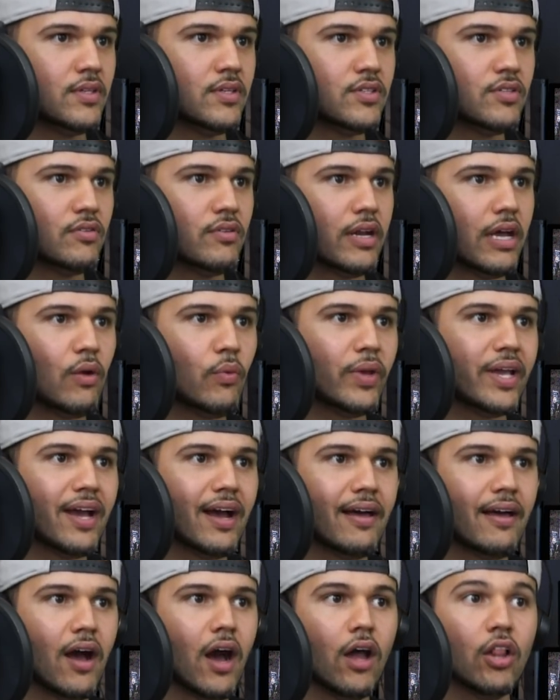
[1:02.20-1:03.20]
So now we
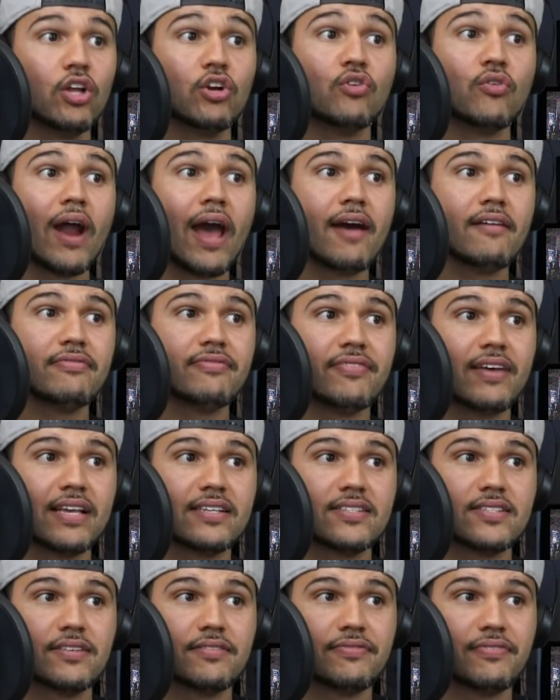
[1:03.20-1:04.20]
got Holograph
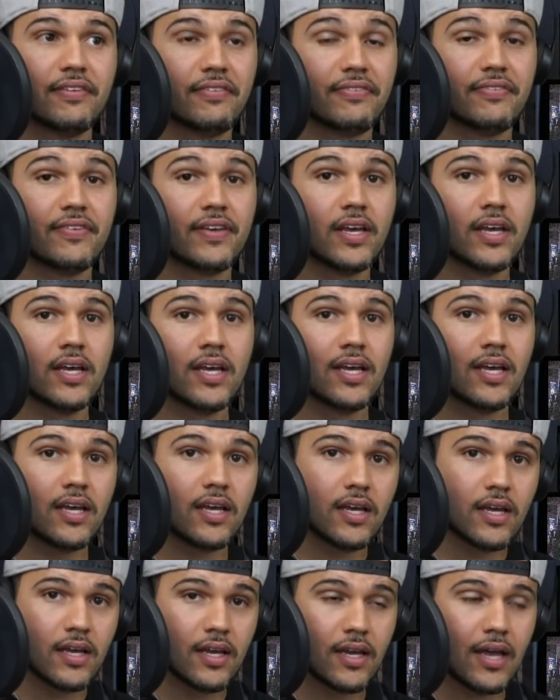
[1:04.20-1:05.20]
as the fifth
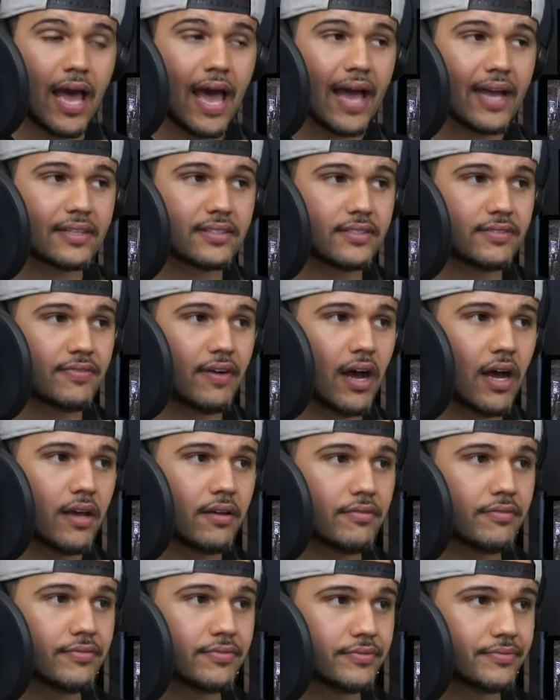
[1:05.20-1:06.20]
Act 5.